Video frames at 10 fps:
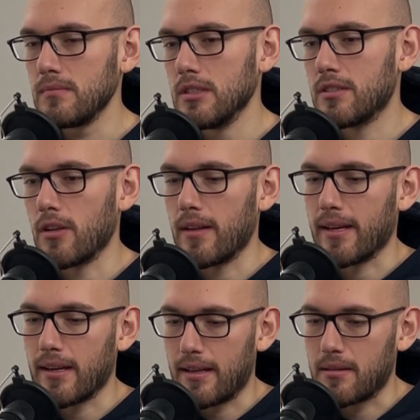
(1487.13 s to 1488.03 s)
So
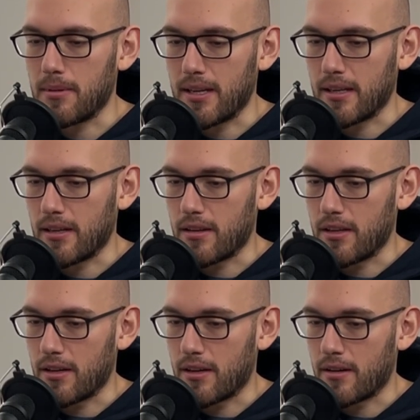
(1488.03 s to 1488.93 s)
like at the beginning of the
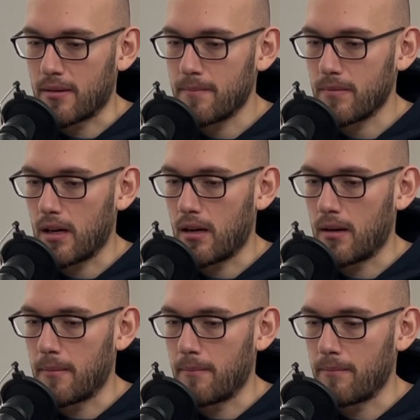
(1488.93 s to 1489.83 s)
year,
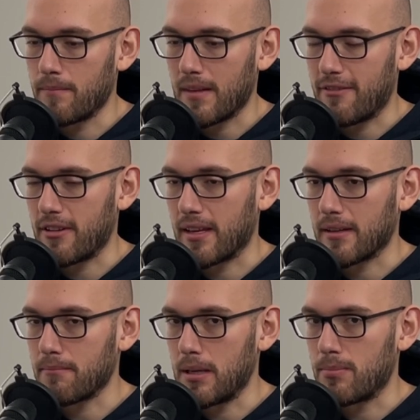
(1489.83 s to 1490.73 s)
I feel
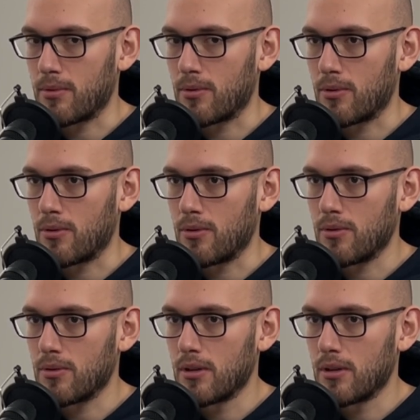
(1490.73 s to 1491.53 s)
like people